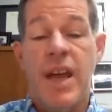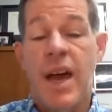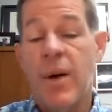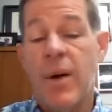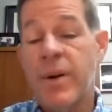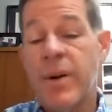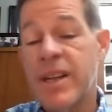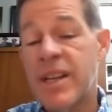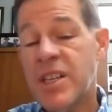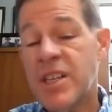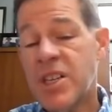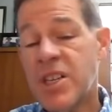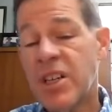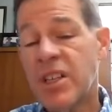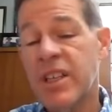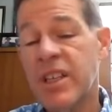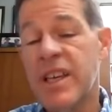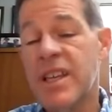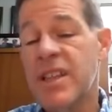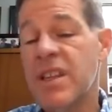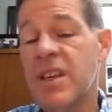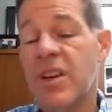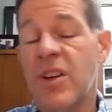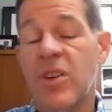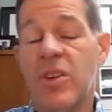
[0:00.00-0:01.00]
Now,
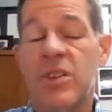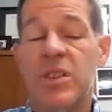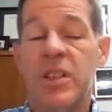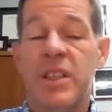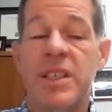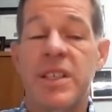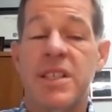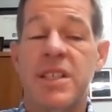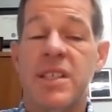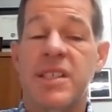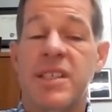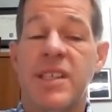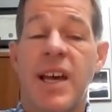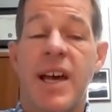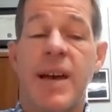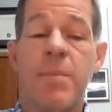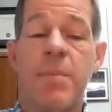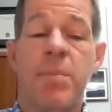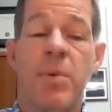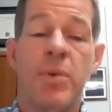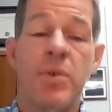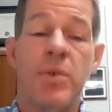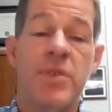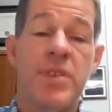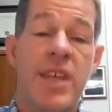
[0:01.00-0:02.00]
initially, the early
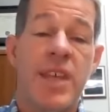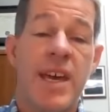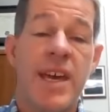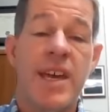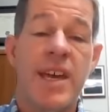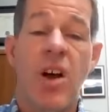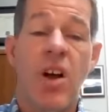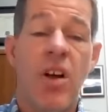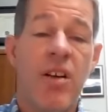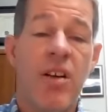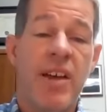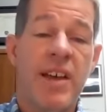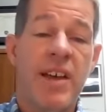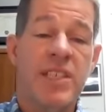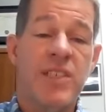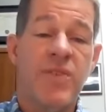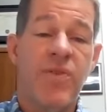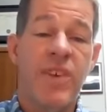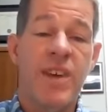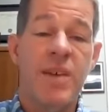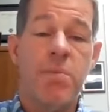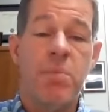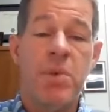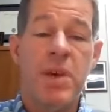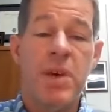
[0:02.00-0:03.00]
disciples, they
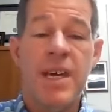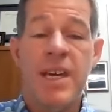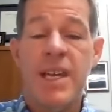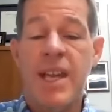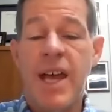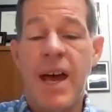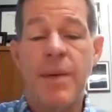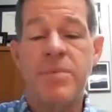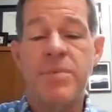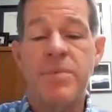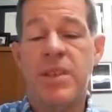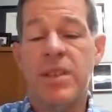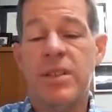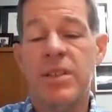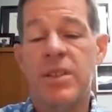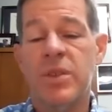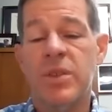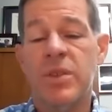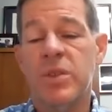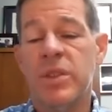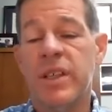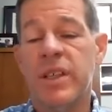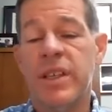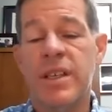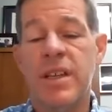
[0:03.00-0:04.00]
RSVP'd
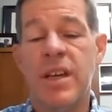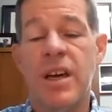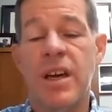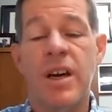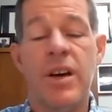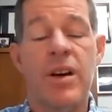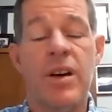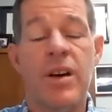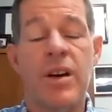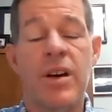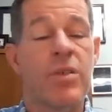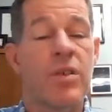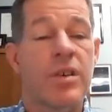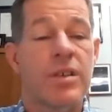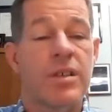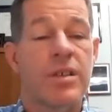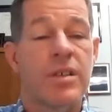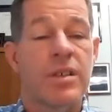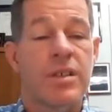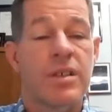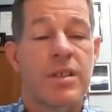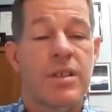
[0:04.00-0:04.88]
absolutely no.